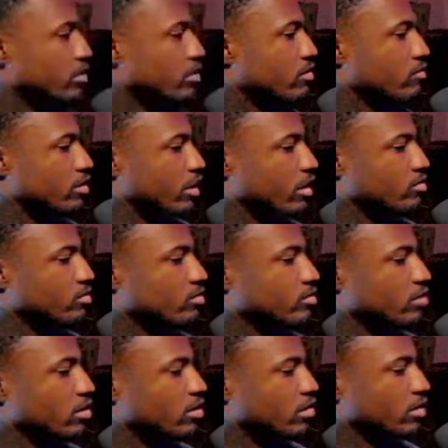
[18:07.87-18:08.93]
and fucking reggae
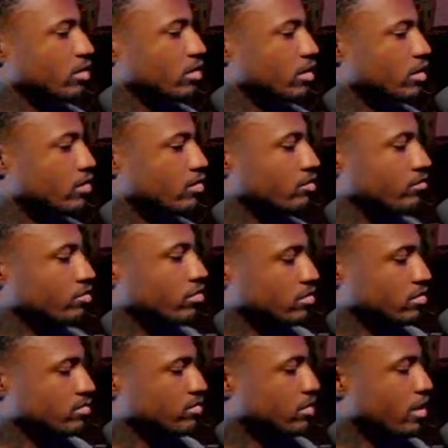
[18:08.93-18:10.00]
music all together. Of
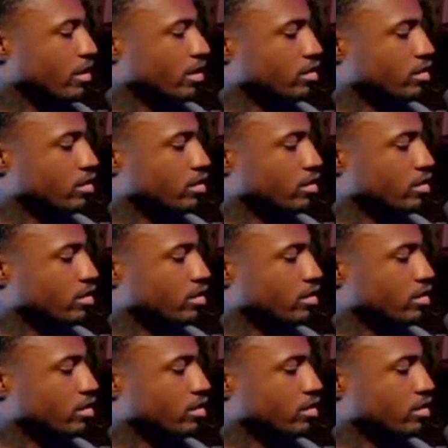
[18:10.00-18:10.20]
course,